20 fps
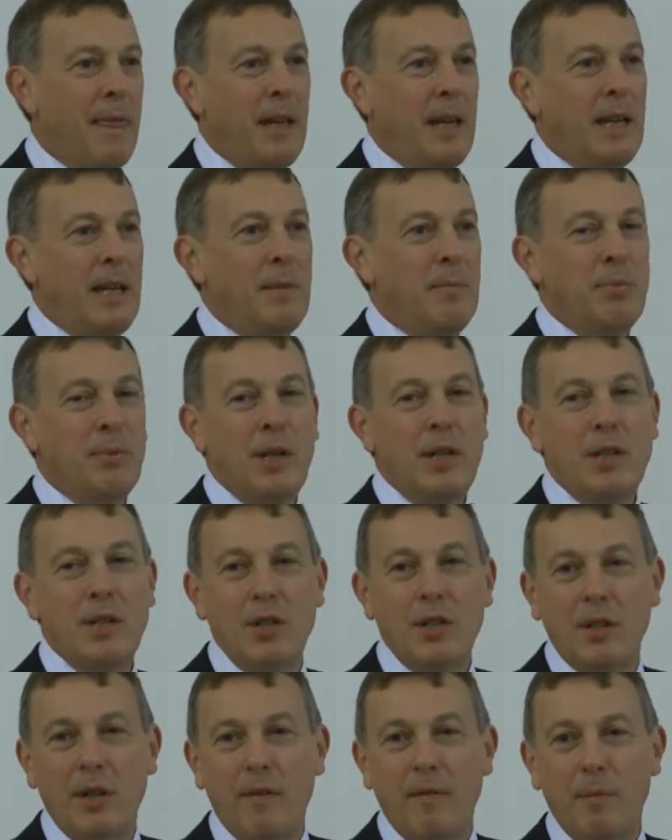the
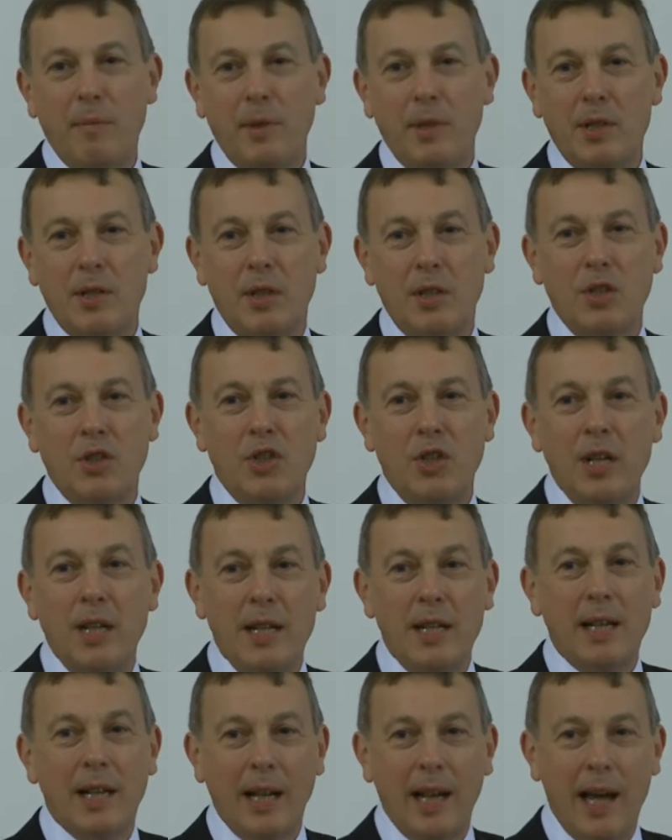British government's
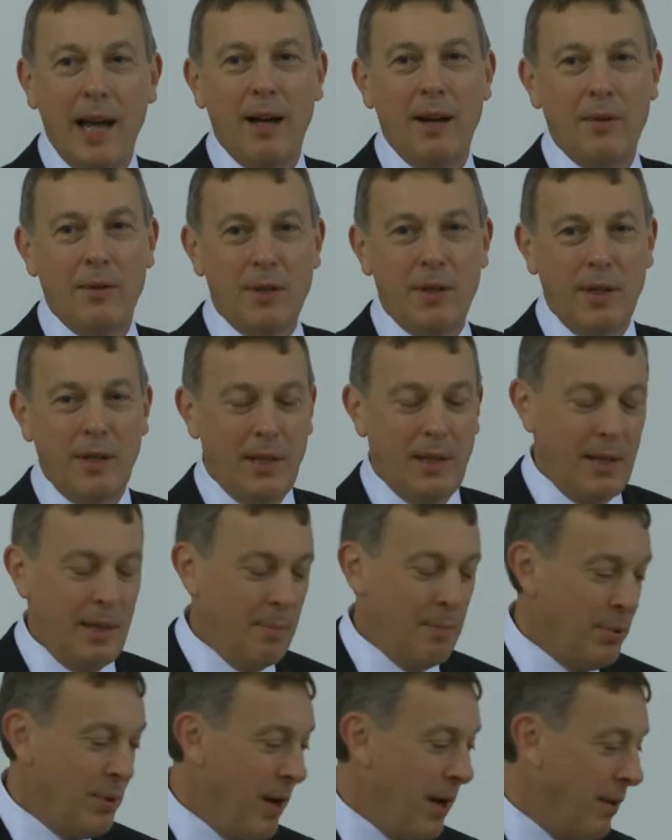
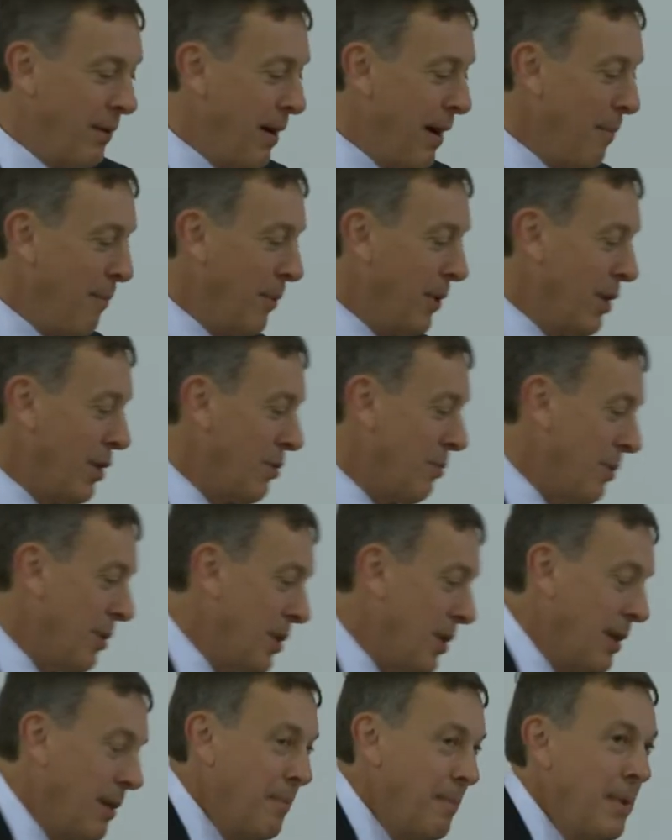G-Cloud programme, which
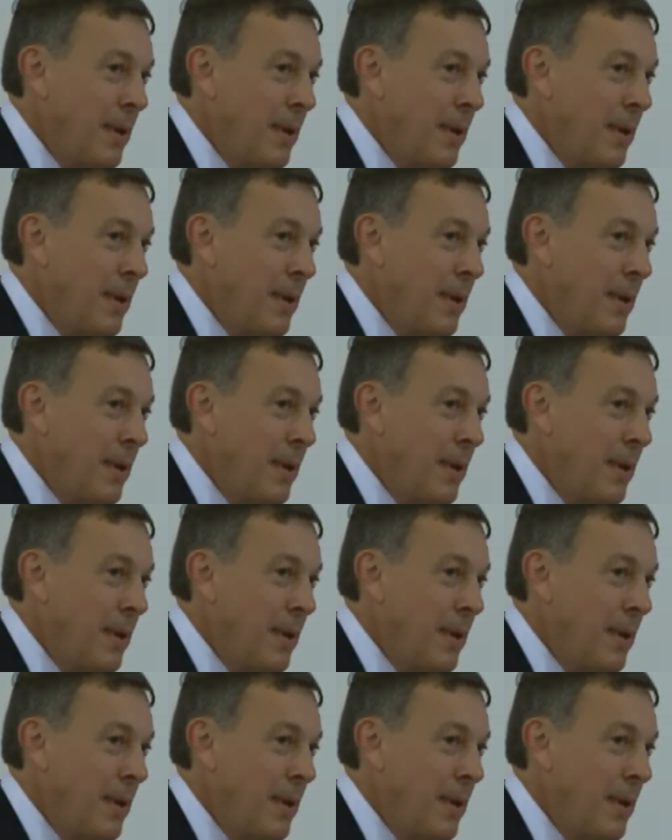was,